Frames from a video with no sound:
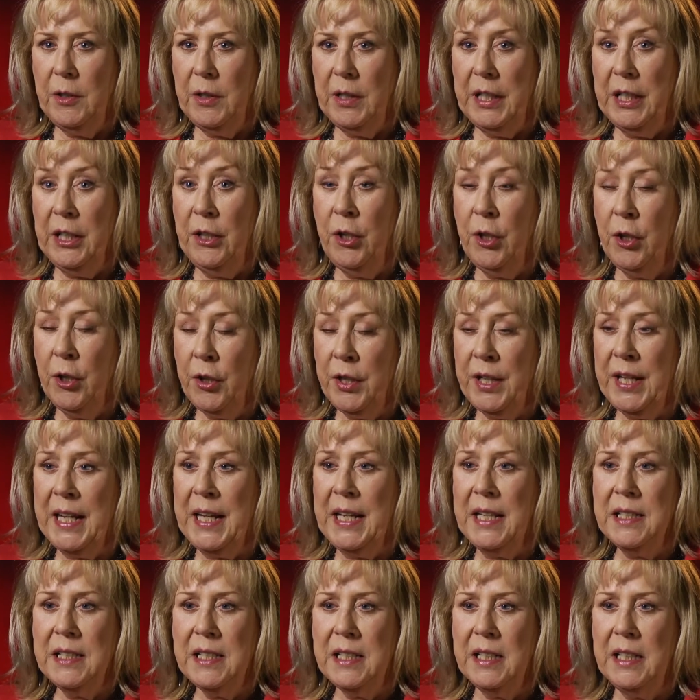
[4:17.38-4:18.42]
in her
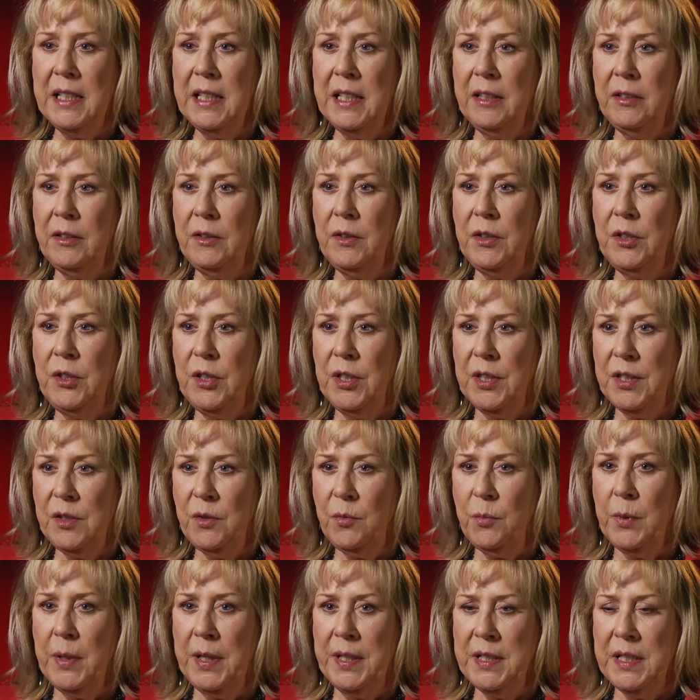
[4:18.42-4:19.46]
case, it
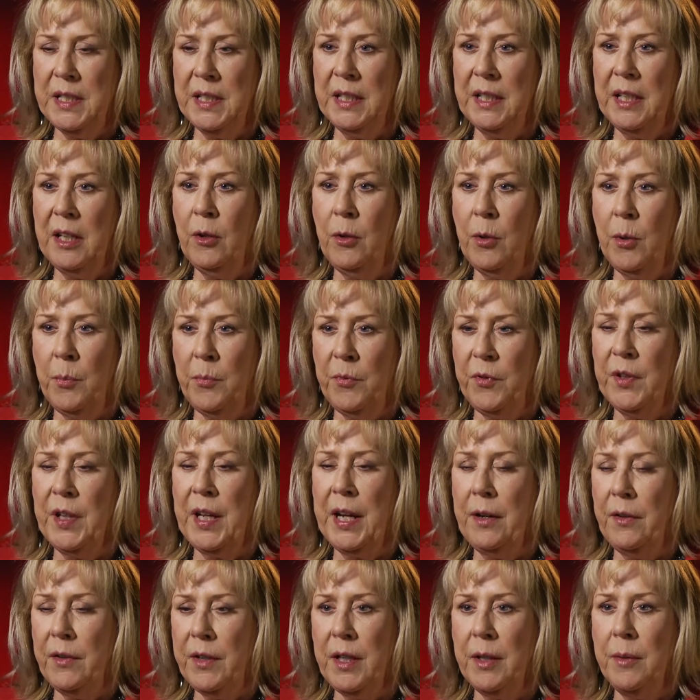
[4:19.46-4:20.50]
just wasn't a hopeful
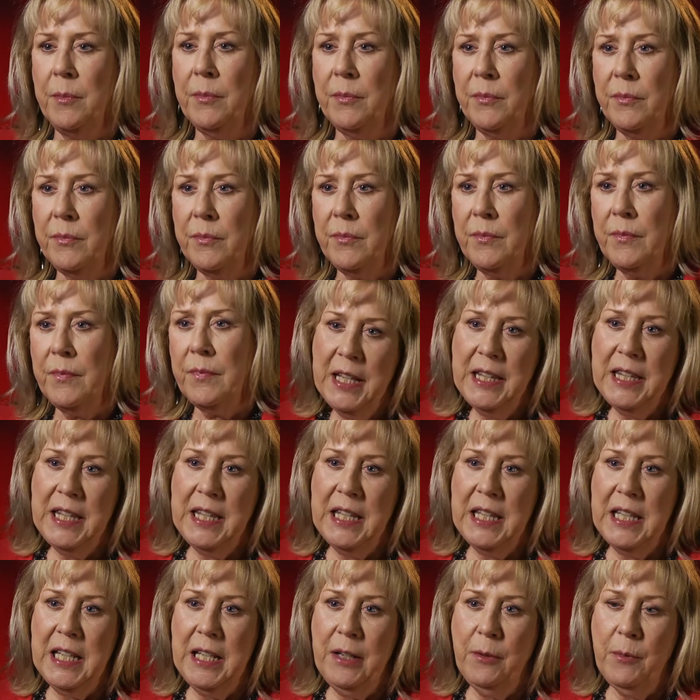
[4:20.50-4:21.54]
outcome.
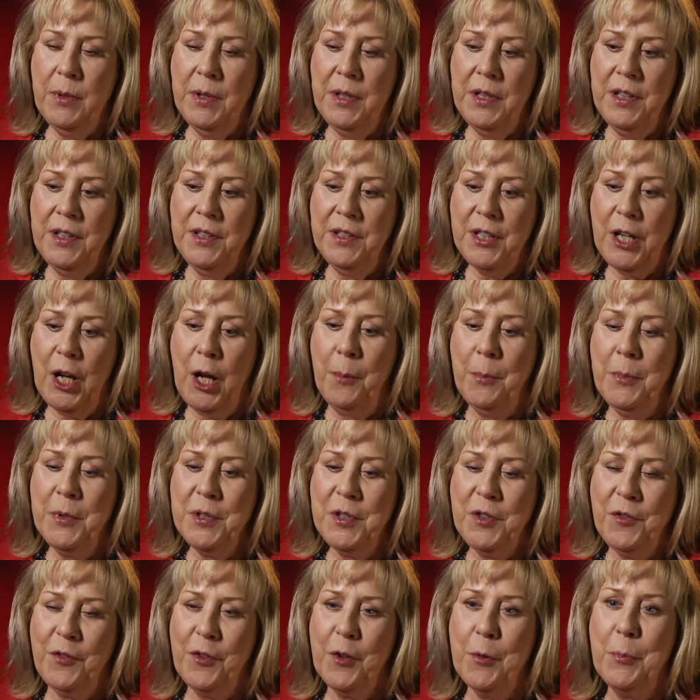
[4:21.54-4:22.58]
It was
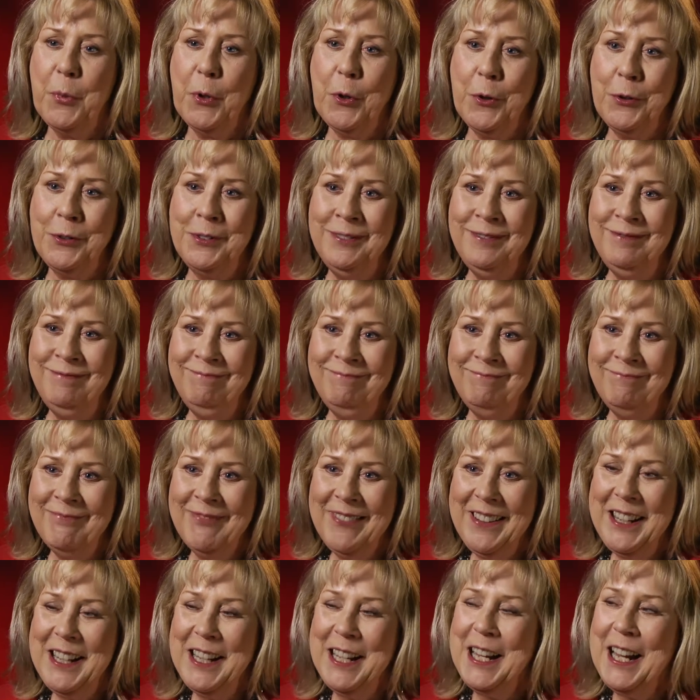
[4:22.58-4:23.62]
almost verboten in
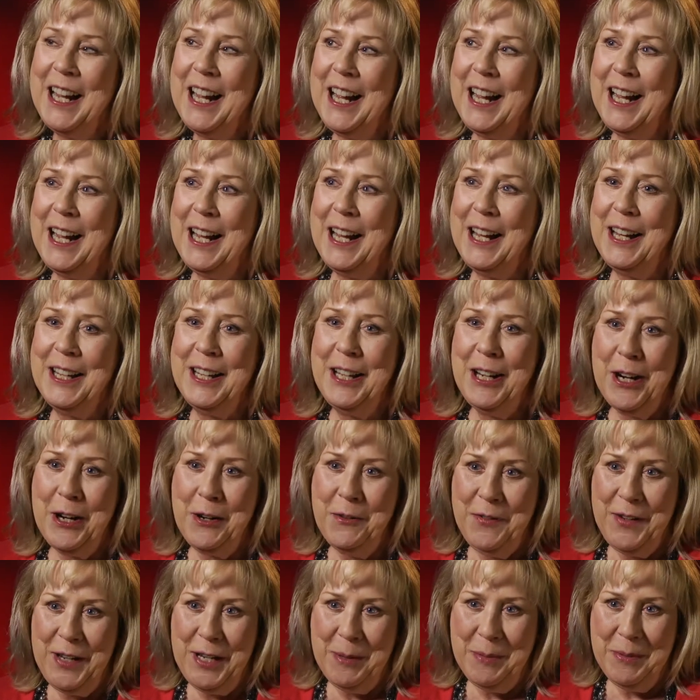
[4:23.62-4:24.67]

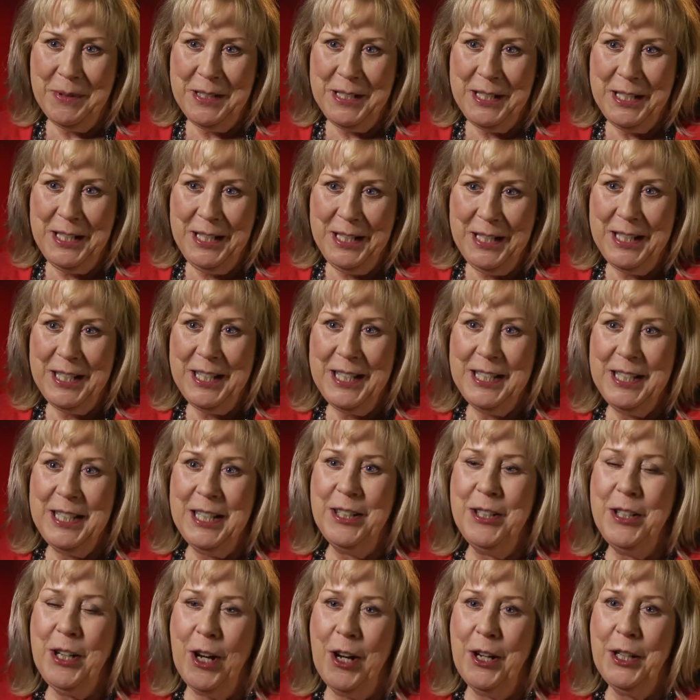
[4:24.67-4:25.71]
our family
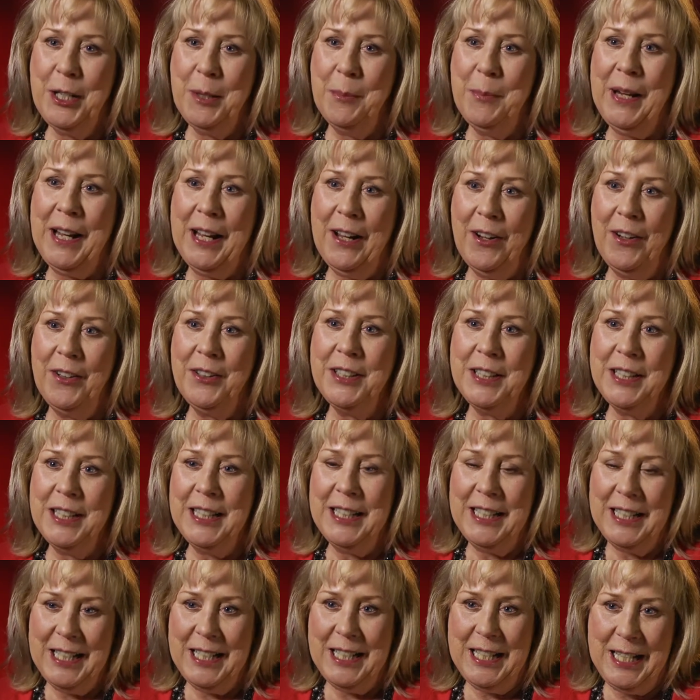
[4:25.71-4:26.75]
to talk about
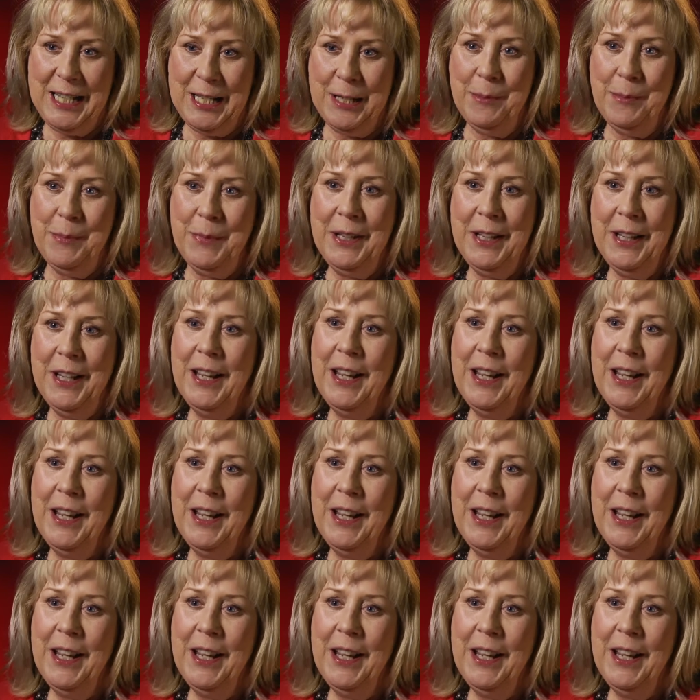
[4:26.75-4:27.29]
him.